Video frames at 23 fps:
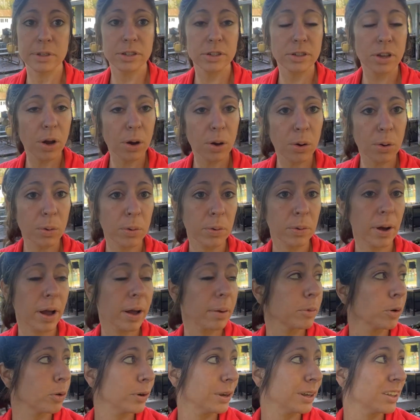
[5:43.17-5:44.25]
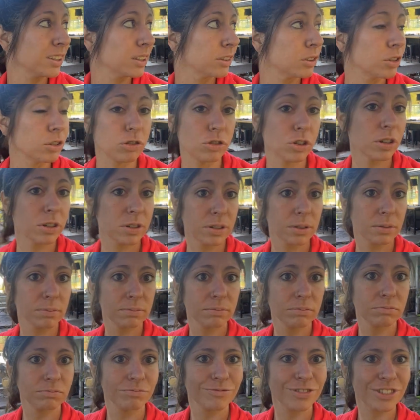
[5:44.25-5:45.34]
So I'm going to just
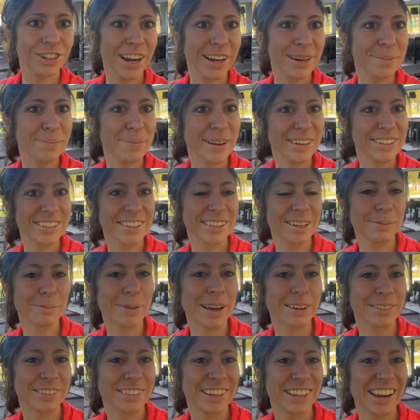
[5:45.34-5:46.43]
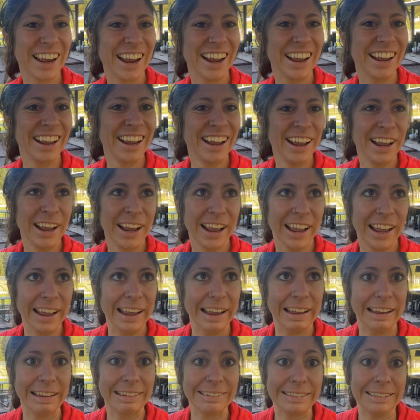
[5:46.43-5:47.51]
try to bust some out today
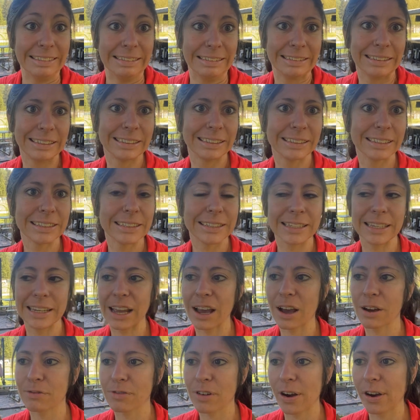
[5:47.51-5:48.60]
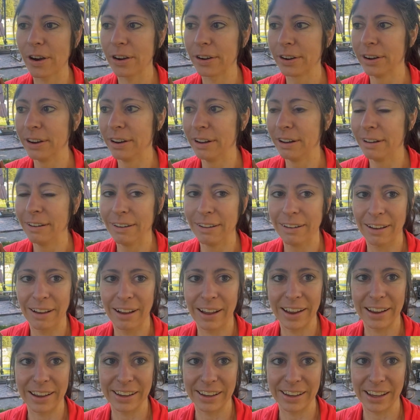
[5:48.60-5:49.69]
and see how far
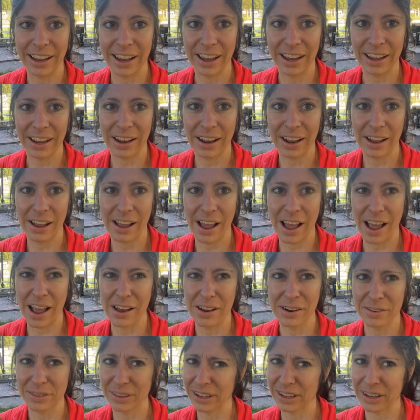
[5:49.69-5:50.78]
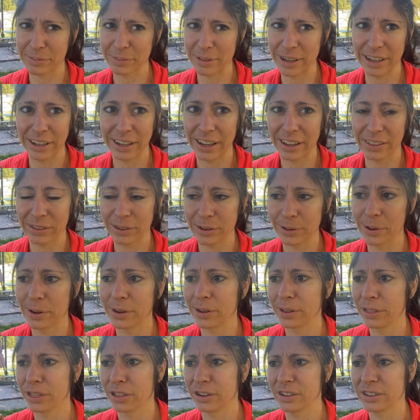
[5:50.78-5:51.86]
I can get. I don't think I'm gonna get through all
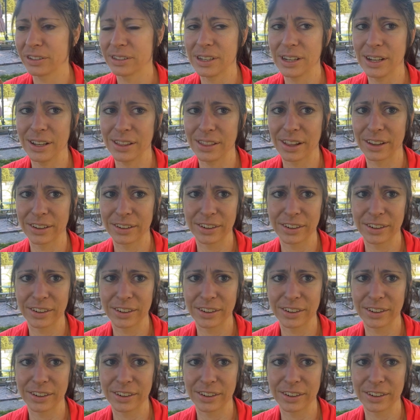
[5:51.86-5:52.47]
13 that